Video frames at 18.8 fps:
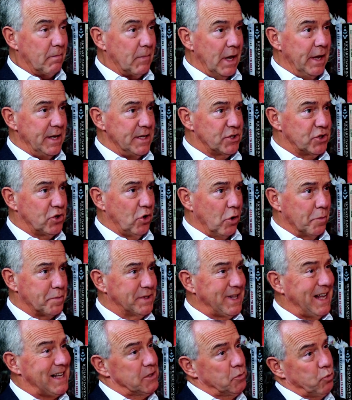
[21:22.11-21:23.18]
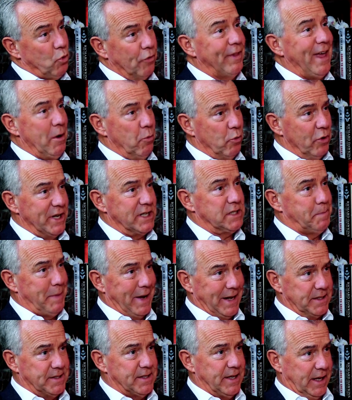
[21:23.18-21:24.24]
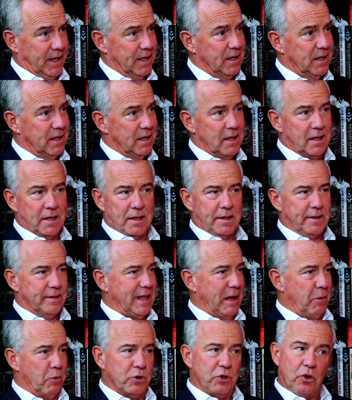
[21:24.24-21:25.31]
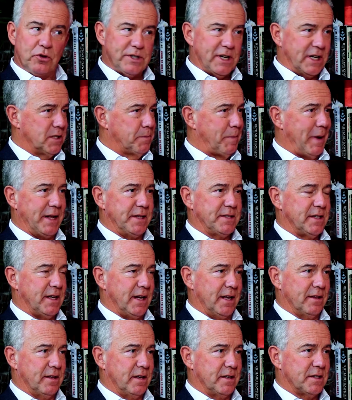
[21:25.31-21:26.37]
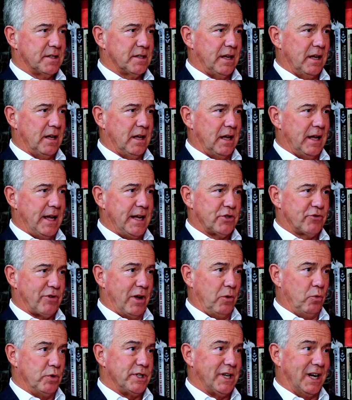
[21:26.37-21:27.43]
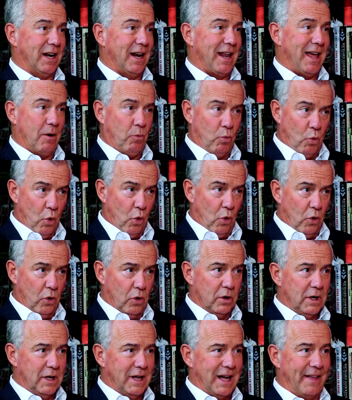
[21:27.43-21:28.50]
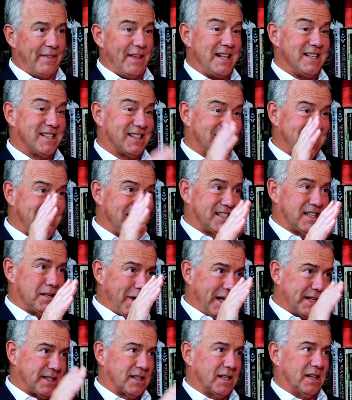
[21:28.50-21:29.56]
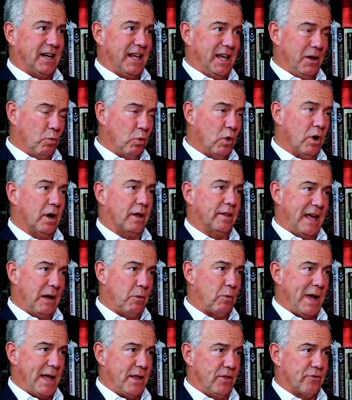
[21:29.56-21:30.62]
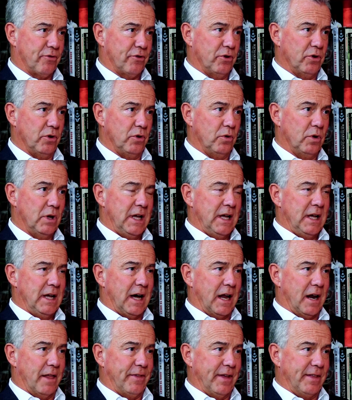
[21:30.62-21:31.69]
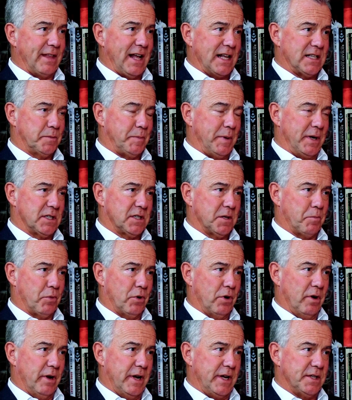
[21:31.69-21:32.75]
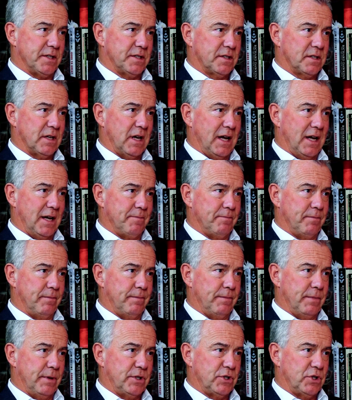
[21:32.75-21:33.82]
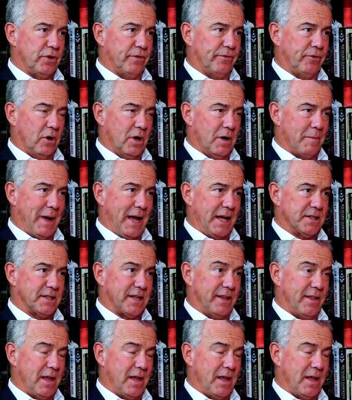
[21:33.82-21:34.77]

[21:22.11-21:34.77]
and it stops. That's what they were expecting. They were not expecting that Israel would declare war and then systematically work their way through. And I think that's been a surprise for Hamas and